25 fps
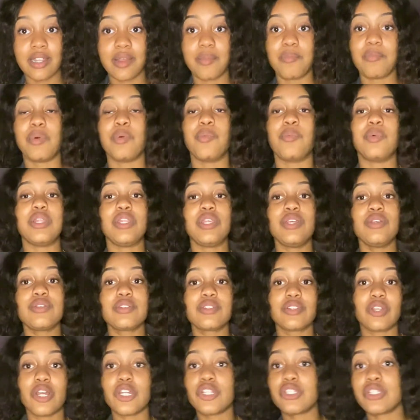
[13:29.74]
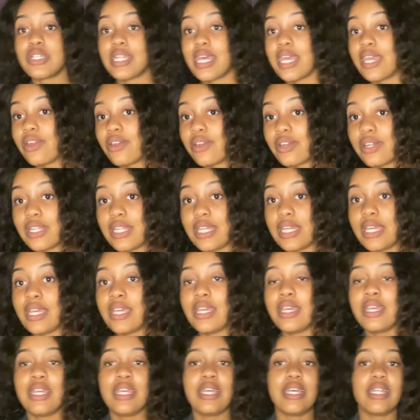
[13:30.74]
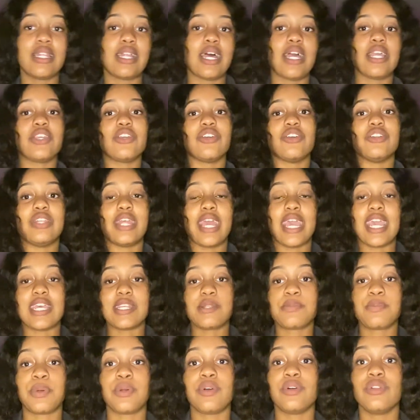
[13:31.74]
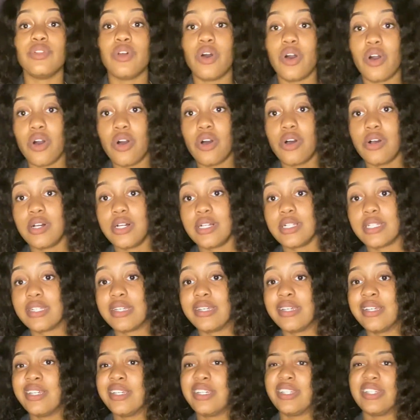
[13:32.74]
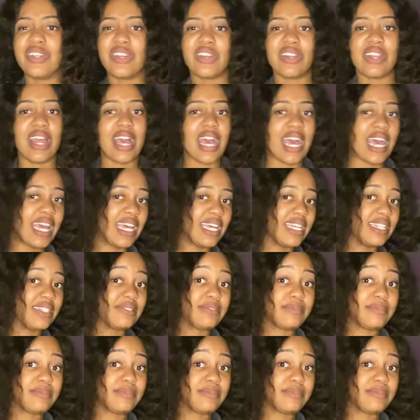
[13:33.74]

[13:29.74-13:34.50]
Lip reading: But when you start your day early, like your day is prolonged, you're not